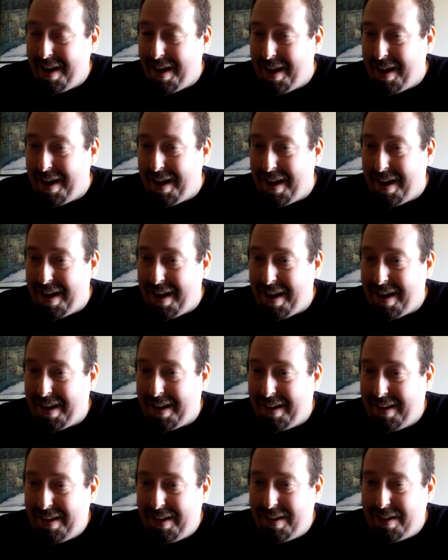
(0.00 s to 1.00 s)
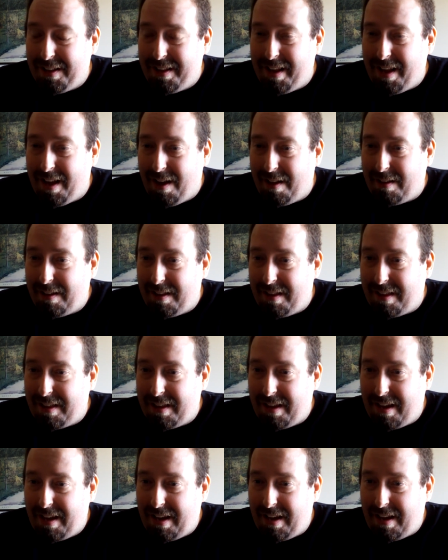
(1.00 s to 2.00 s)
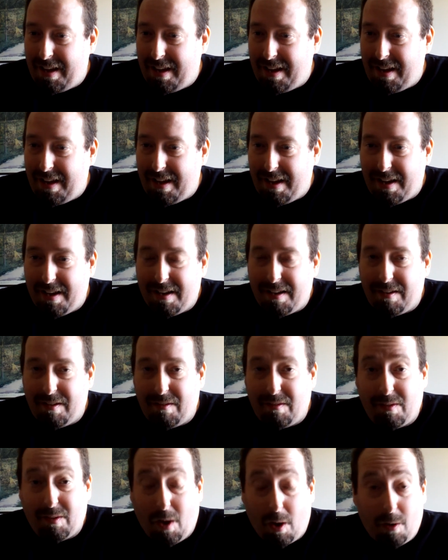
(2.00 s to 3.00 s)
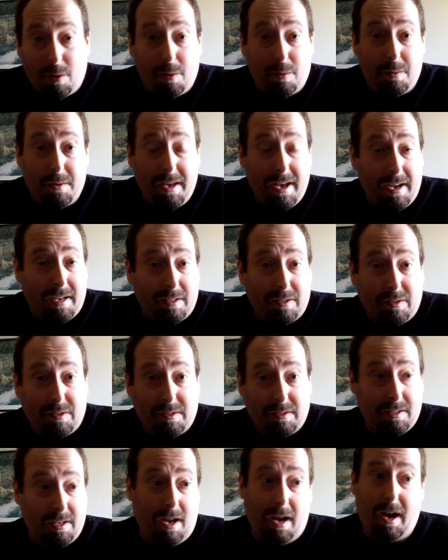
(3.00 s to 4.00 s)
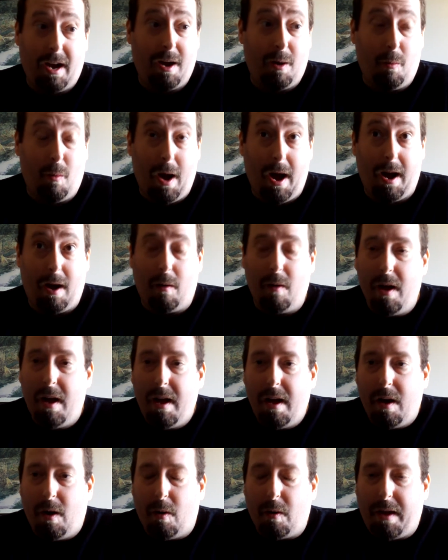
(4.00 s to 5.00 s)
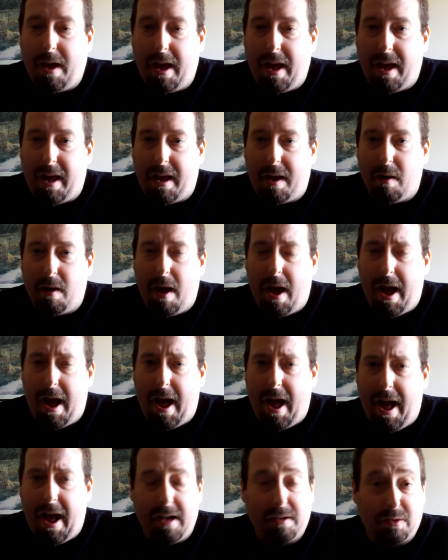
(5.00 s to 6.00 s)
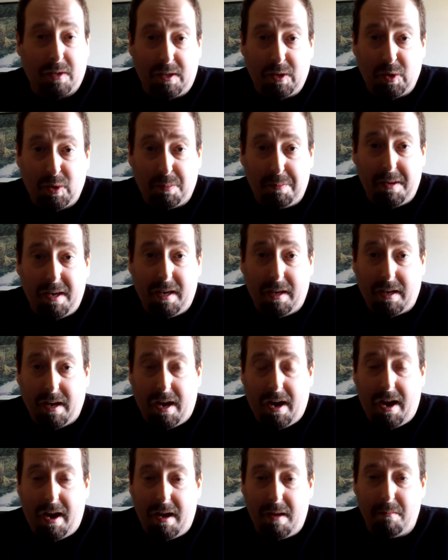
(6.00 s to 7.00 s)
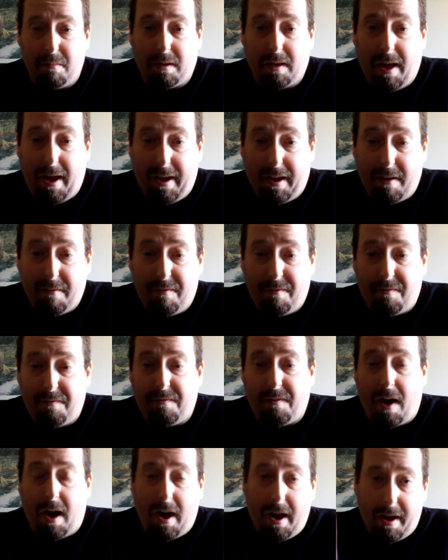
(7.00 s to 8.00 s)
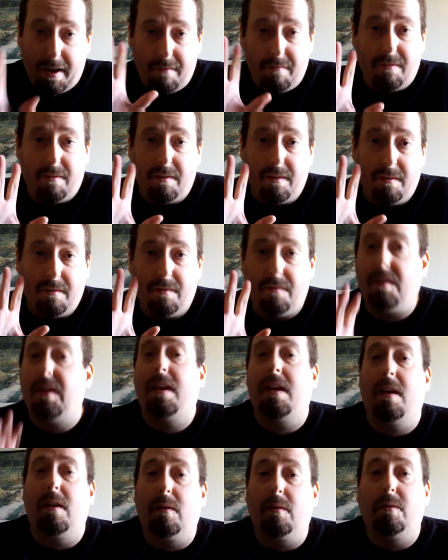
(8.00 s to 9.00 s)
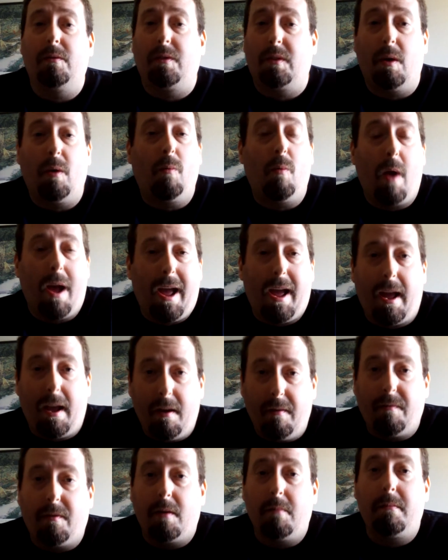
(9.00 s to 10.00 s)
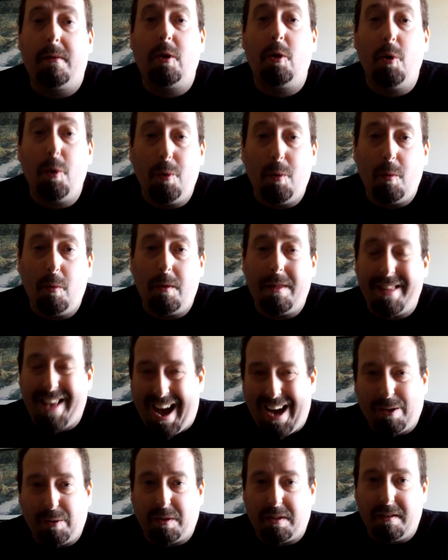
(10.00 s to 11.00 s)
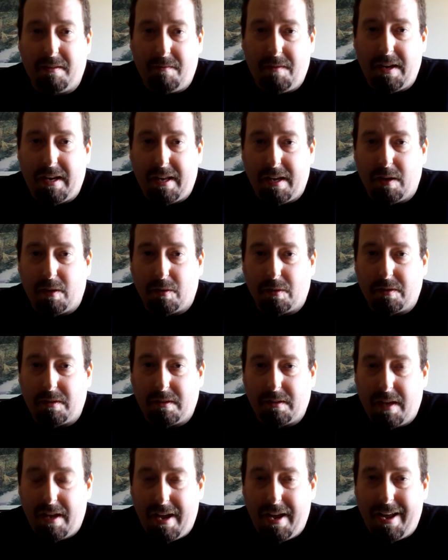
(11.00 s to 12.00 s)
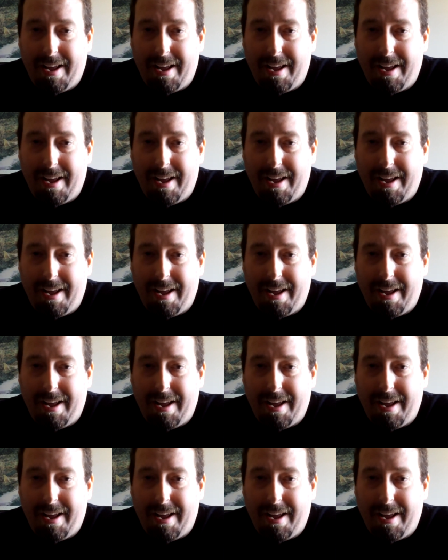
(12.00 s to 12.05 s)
The other thing is, oh yes, wow. Okay, as I speak, I'm like 5 videos away from 2,000 videos.